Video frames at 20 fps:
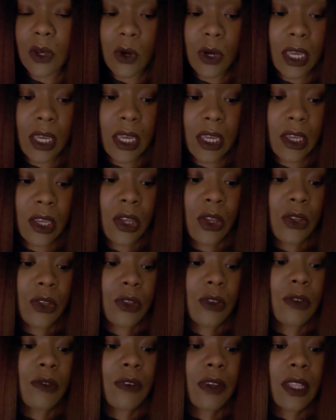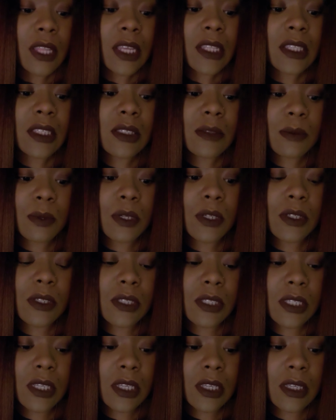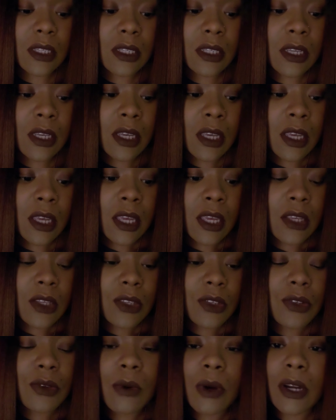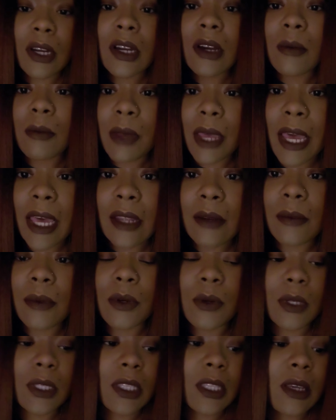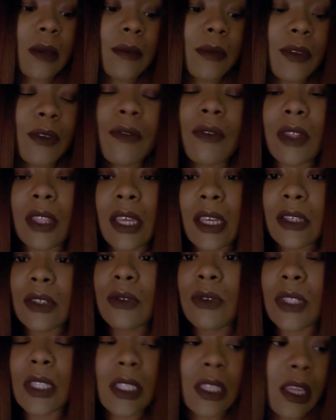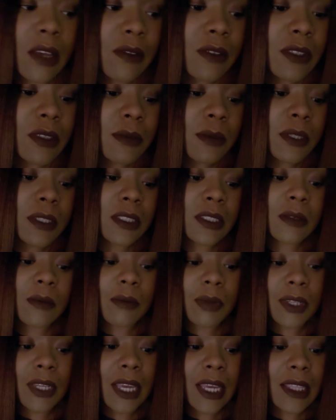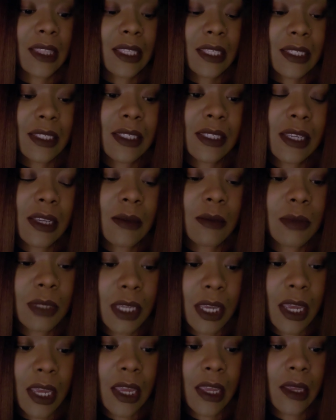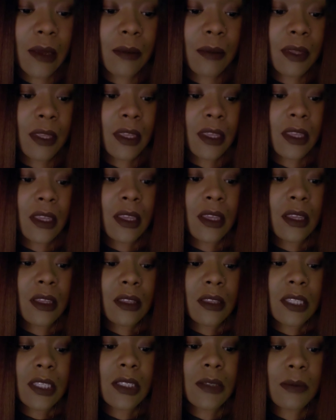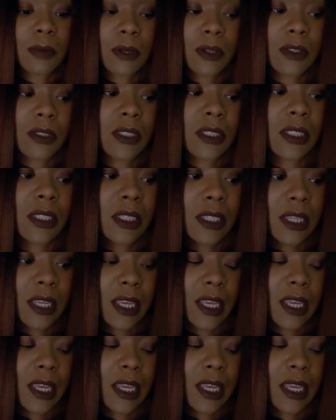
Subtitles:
okay? You feel like this person, you are compatible with them. You feel like you really love this person, but at the same time, this person